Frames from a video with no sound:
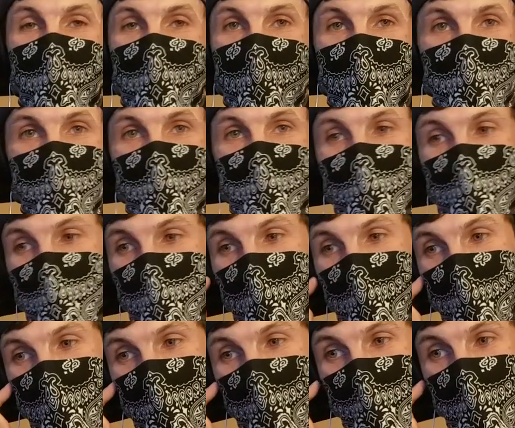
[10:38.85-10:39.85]
Like, she's
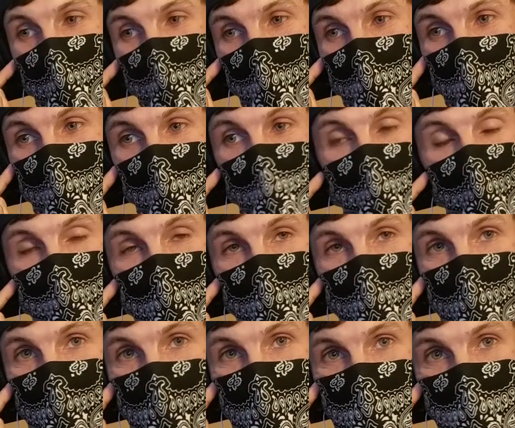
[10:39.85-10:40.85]
got by far the
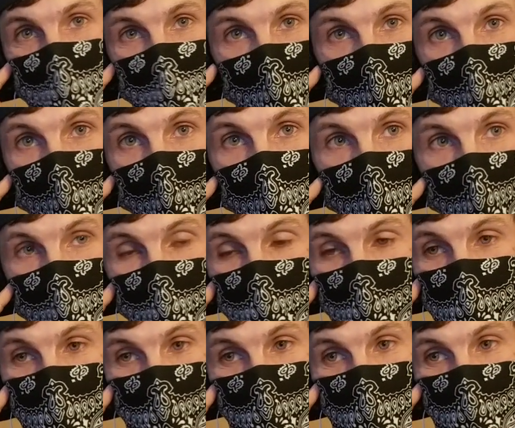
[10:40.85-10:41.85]
most impressive
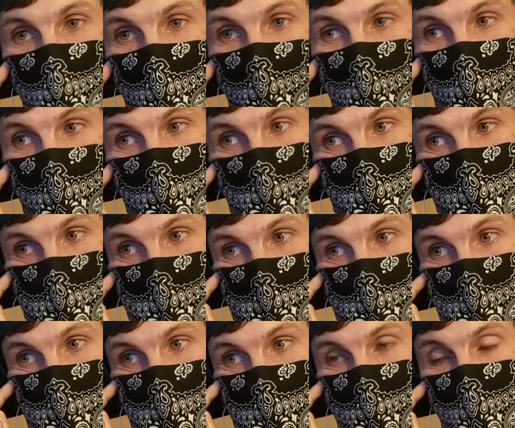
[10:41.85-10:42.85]
vocals that I've heard
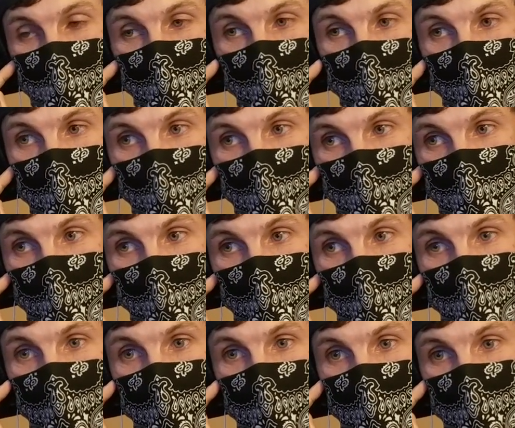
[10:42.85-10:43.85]
from
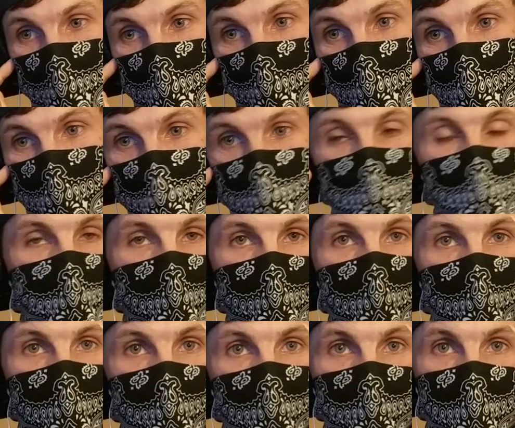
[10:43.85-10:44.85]
a
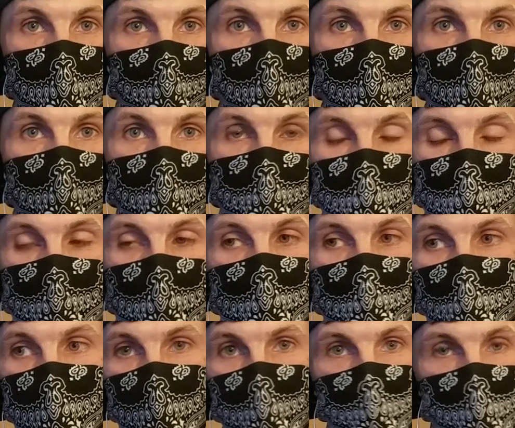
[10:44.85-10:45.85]
female metal
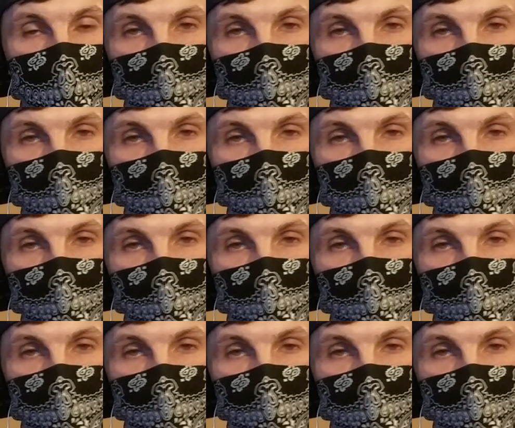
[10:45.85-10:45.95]
vocalist.